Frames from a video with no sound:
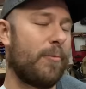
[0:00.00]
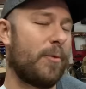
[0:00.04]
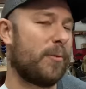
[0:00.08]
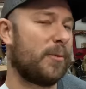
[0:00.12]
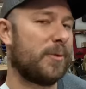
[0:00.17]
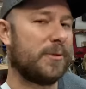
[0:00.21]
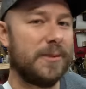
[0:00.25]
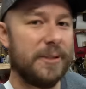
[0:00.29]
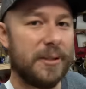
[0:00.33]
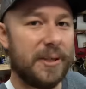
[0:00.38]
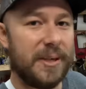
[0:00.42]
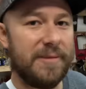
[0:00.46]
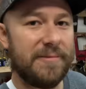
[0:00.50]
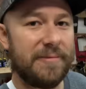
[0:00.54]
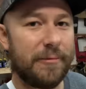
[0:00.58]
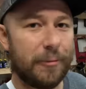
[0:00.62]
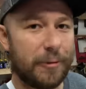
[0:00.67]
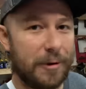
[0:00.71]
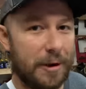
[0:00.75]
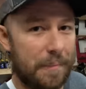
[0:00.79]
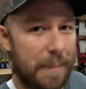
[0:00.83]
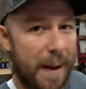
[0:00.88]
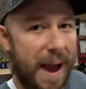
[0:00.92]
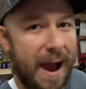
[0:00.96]
And when we're looking
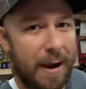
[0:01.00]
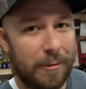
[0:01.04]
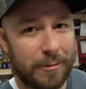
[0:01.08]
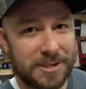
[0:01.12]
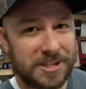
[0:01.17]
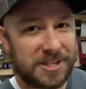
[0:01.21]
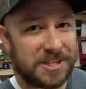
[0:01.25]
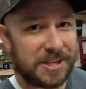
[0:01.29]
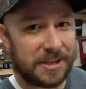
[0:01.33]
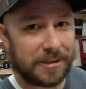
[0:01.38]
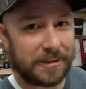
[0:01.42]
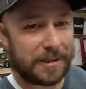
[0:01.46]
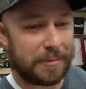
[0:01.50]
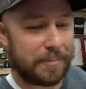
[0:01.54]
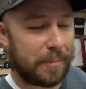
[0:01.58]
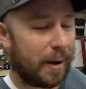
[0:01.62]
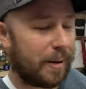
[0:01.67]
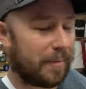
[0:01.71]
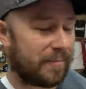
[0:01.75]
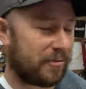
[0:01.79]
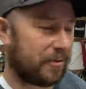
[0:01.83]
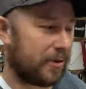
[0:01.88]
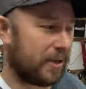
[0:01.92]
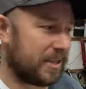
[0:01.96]
for a power steering
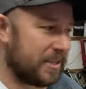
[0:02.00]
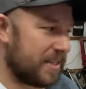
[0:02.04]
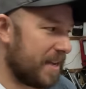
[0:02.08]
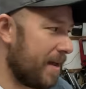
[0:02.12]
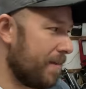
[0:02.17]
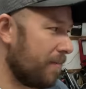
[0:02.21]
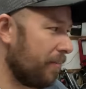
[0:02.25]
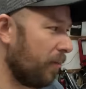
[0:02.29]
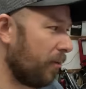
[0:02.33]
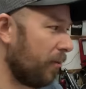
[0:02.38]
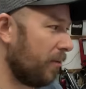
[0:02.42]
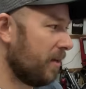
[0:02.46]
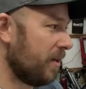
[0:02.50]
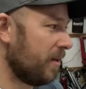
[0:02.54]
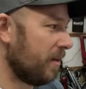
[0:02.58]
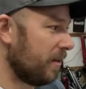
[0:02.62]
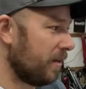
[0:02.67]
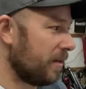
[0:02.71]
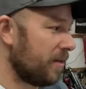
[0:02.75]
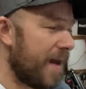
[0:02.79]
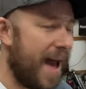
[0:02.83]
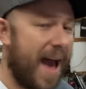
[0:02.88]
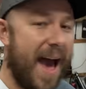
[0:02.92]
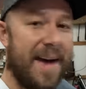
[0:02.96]
pump, for example,
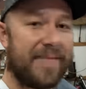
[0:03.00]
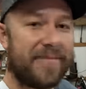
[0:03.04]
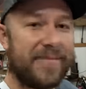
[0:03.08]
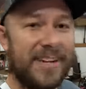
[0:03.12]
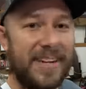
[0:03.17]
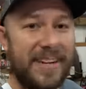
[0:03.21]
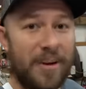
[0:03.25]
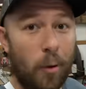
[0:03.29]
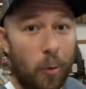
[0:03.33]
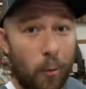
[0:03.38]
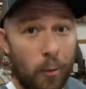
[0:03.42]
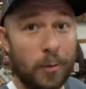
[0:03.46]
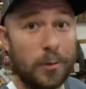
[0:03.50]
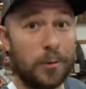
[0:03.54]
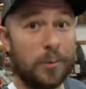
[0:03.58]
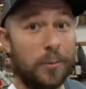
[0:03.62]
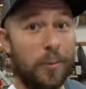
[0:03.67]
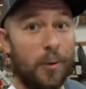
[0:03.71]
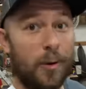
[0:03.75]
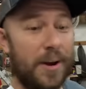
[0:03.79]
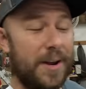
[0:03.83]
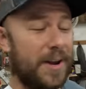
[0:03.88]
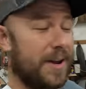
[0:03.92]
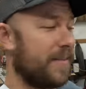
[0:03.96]
you have to order
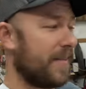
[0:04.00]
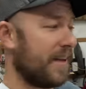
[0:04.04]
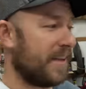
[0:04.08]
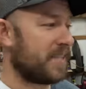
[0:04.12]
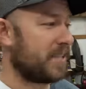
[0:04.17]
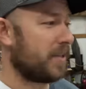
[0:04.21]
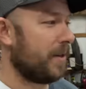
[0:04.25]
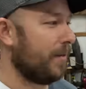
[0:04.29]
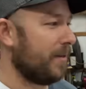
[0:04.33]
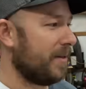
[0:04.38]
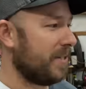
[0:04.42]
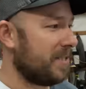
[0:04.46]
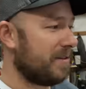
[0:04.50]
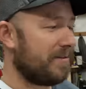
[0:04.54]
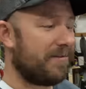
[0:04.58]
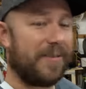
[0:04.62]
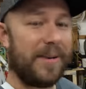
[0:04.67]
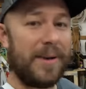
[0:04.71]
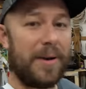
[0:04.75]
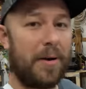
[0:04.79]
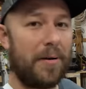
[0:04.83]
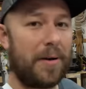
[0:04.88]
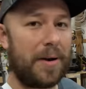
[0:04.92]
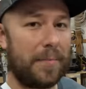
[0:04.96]
one that's going to
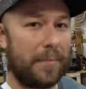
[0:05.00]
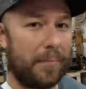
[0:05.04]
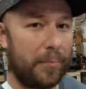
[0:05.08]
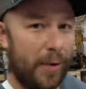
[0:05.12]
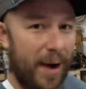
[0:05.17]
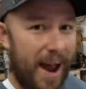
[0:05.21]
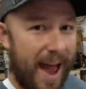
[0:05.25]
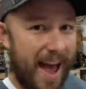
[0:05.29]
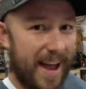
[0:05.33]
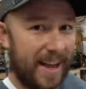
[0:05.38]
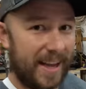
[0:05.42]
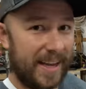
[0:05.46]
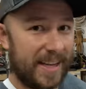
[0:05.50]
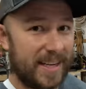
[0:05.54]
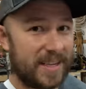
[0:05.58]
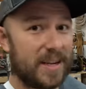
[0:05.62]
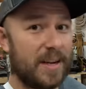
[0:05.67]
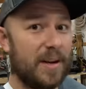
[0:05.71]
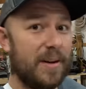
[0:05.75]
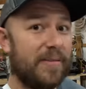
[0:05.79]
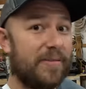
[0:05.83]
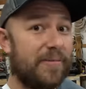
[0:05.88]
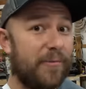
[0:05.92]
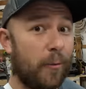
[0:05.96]
fit on a
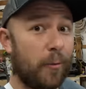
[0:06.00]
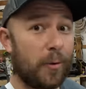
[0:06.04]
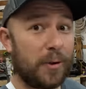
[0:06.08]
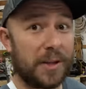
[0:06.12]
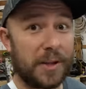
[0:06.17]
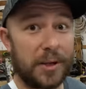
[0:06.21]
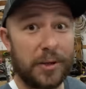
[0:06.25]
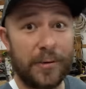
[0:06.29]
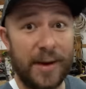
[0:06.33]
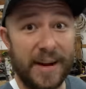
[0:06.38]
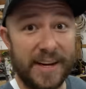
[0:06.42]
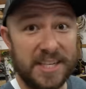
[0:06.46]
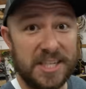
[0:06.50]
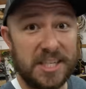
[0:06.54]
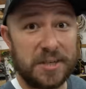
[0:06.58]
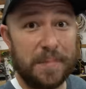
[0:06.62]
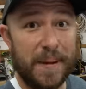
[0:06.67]
bracket for the correct